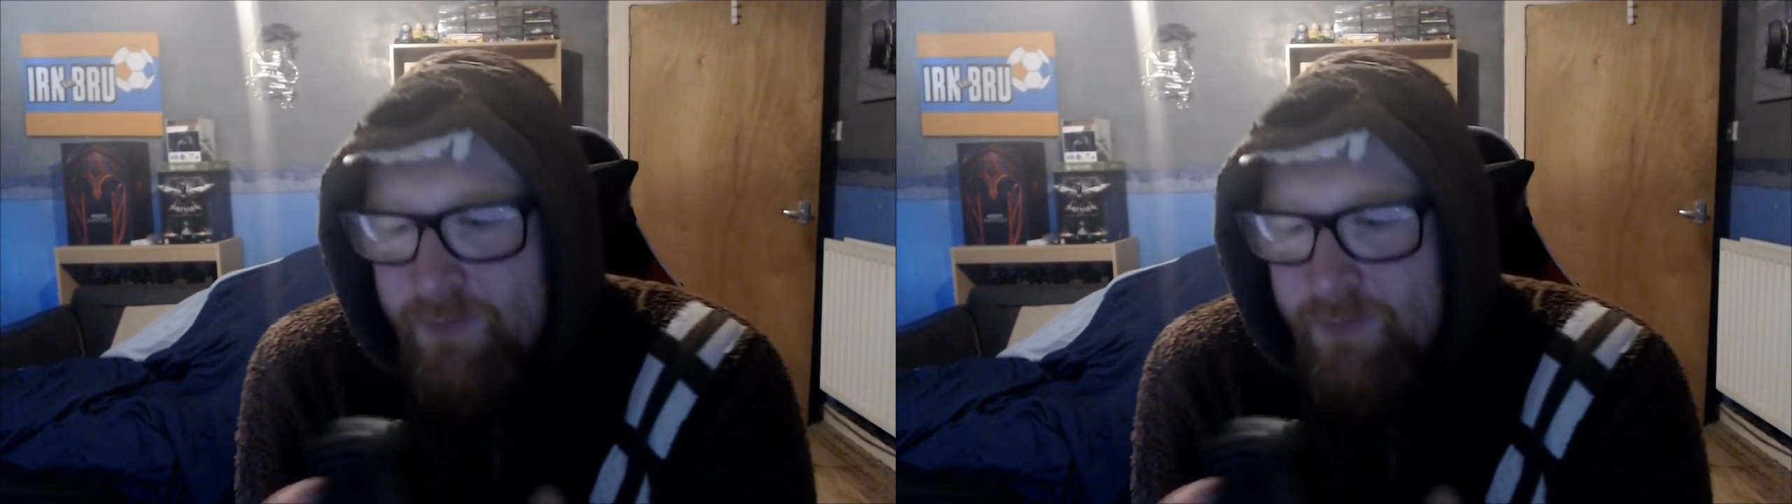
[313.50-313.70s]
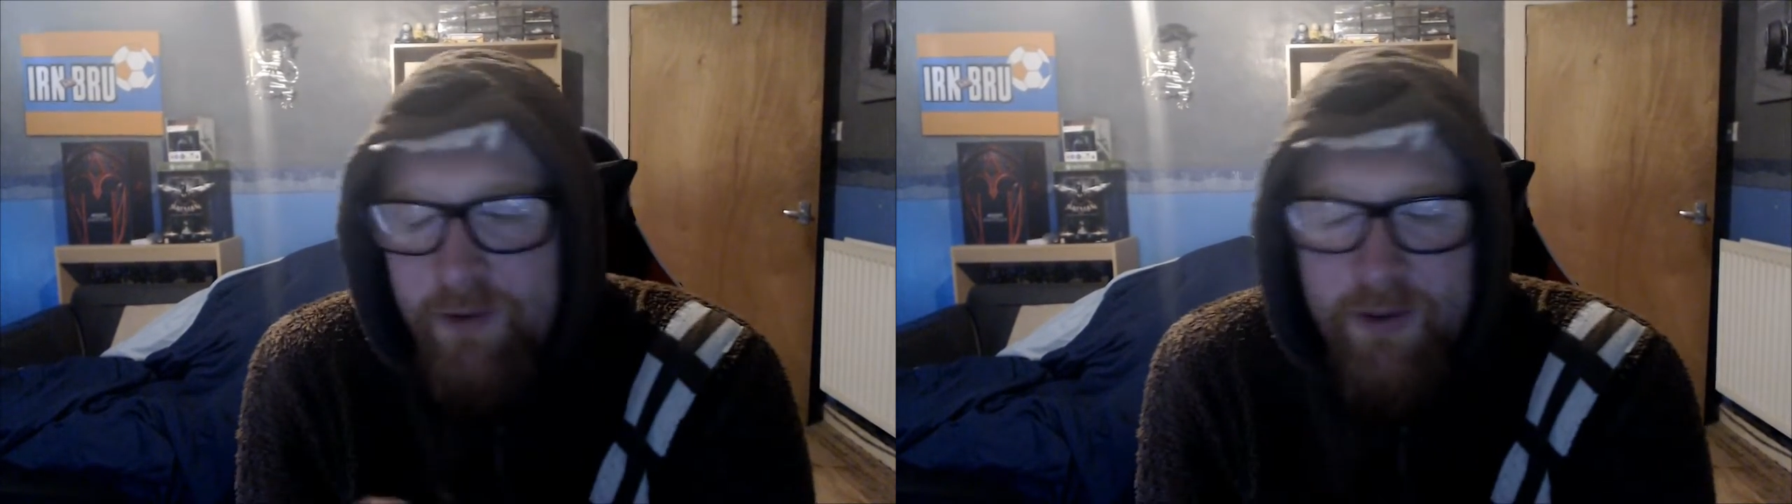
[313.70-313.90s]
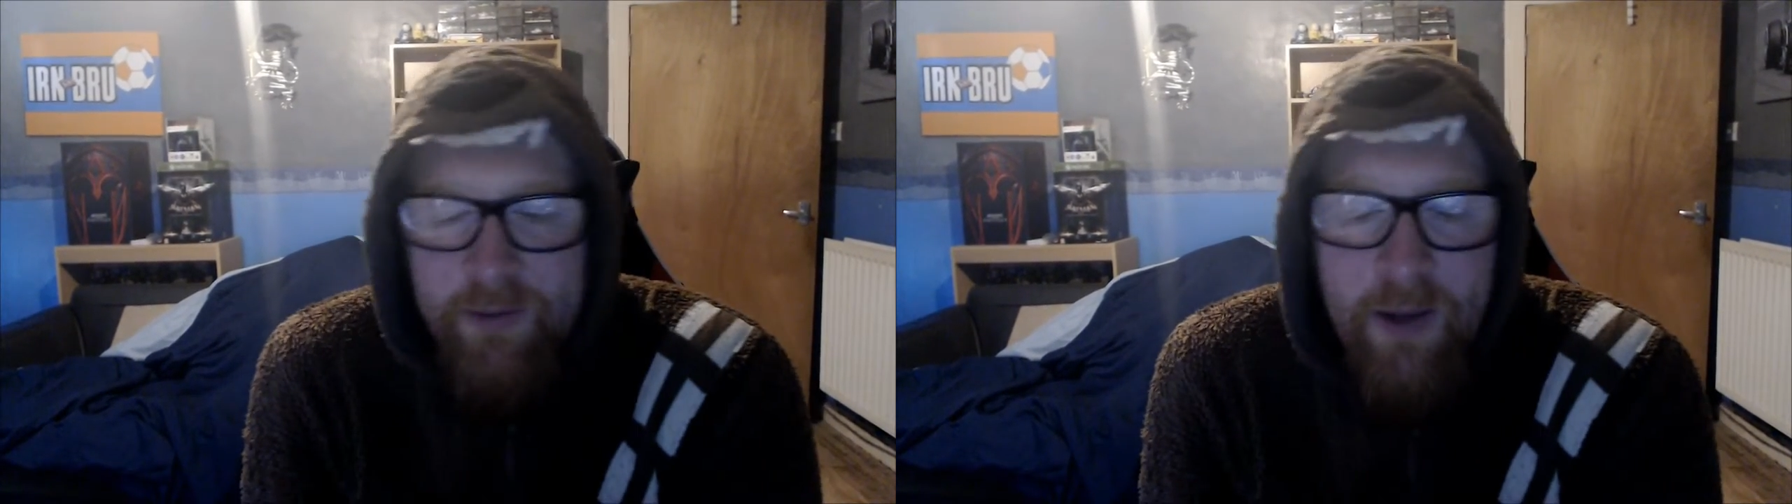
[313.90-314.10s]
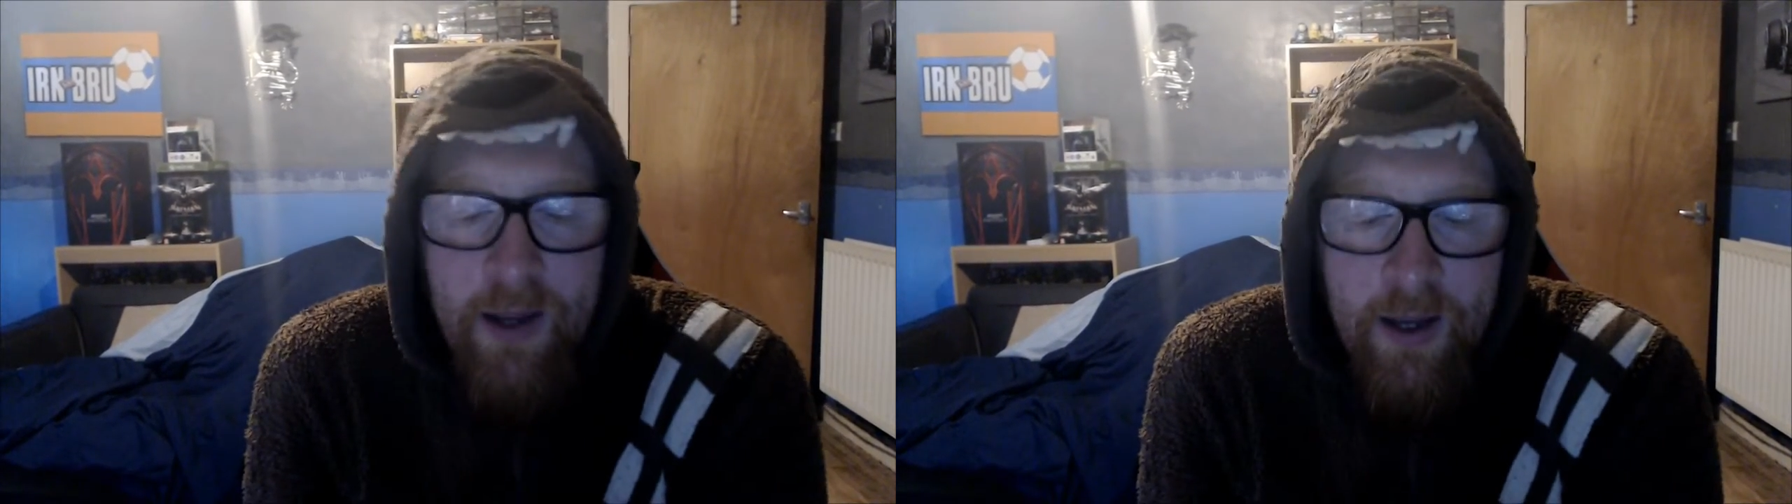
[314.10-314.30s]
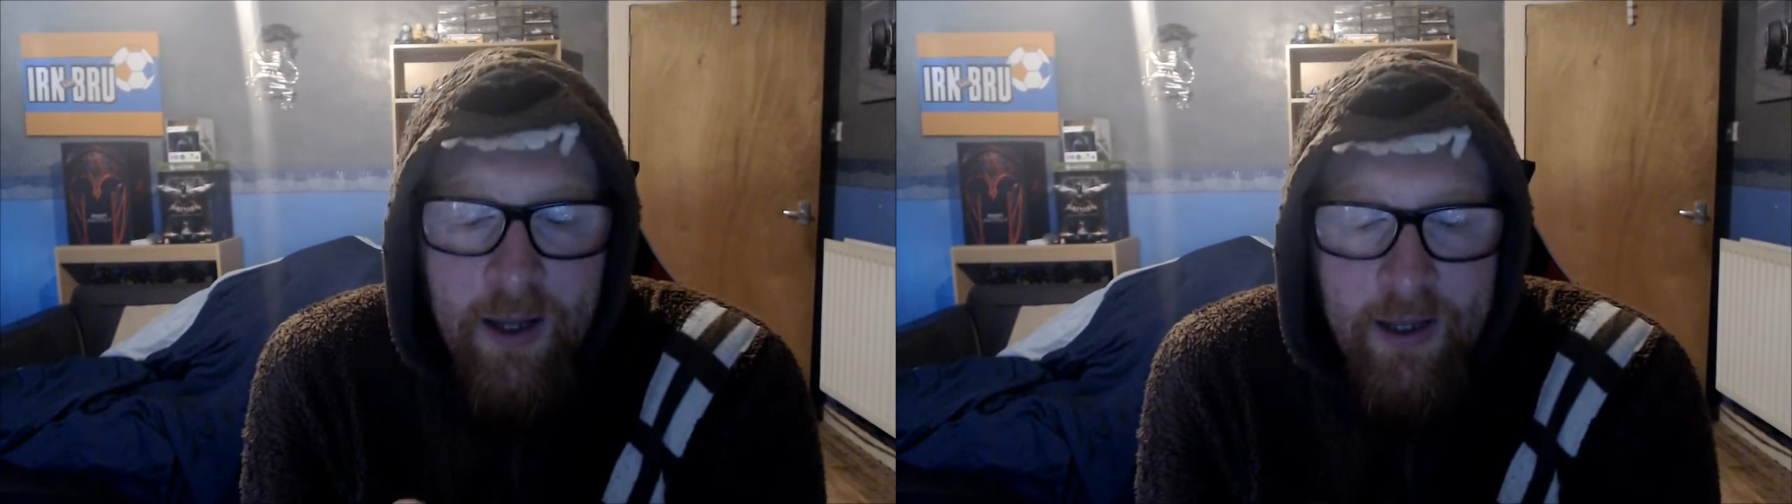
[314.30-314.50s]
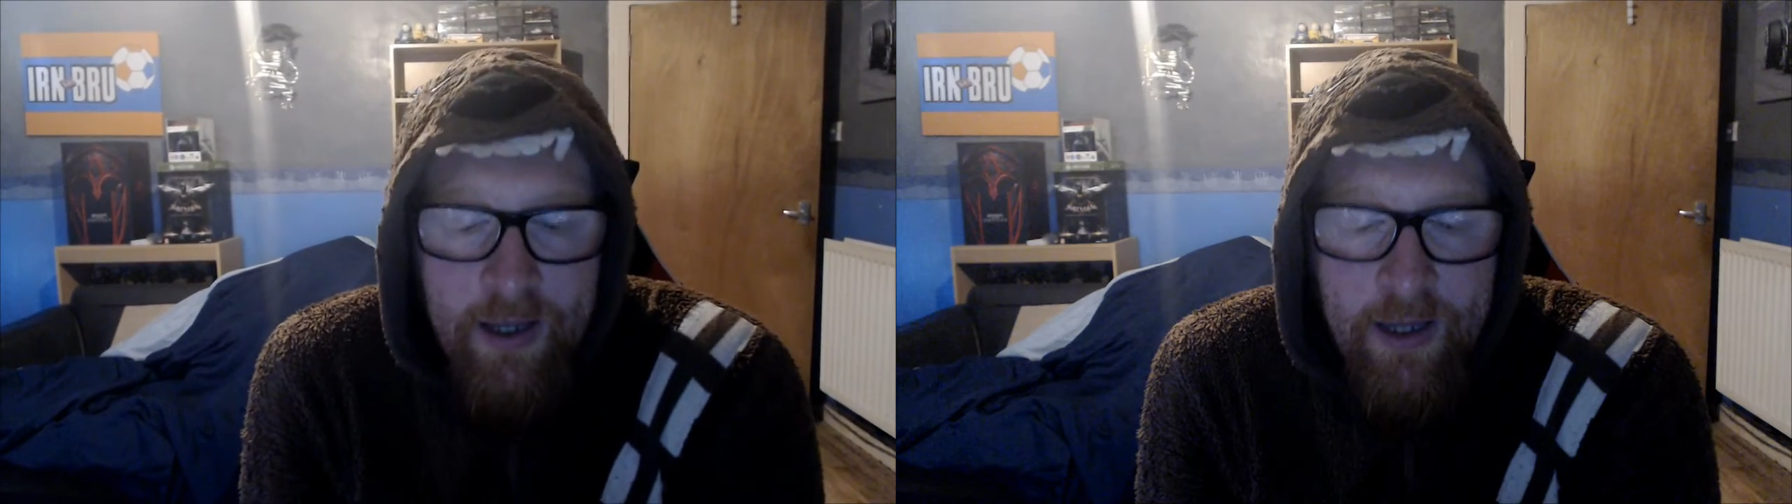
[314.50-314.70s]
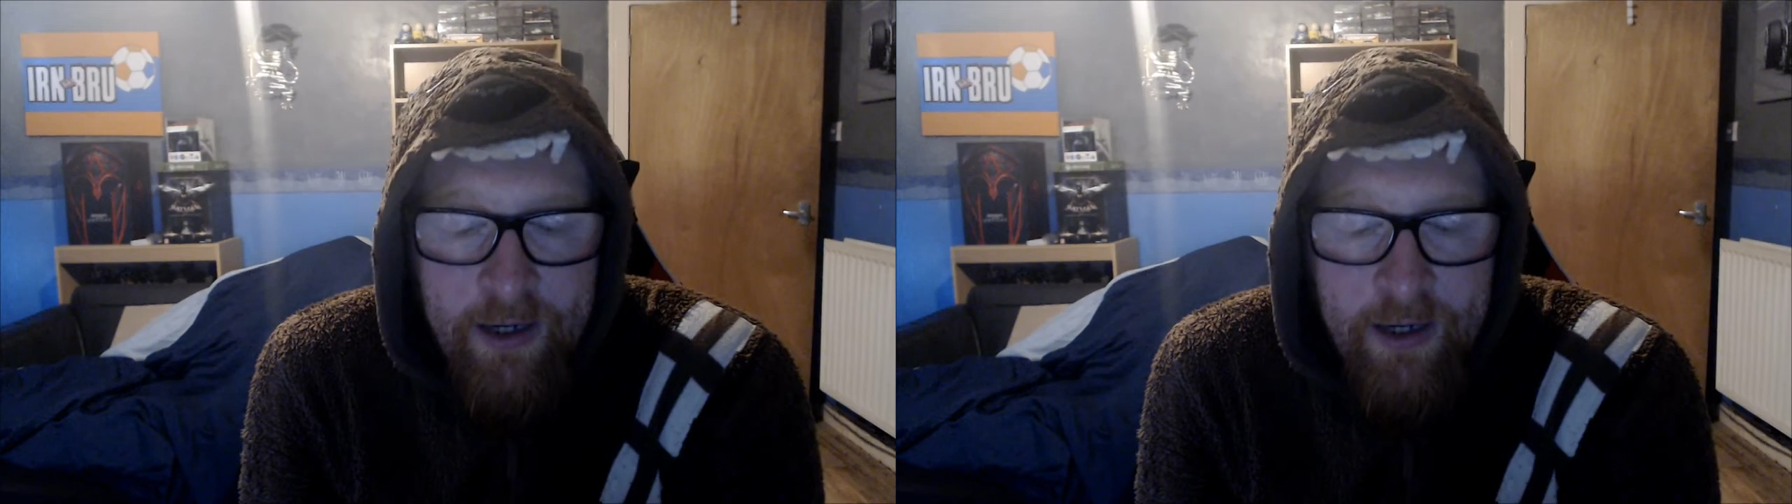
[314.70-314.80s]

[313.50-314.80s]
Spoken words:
Know what I mean? The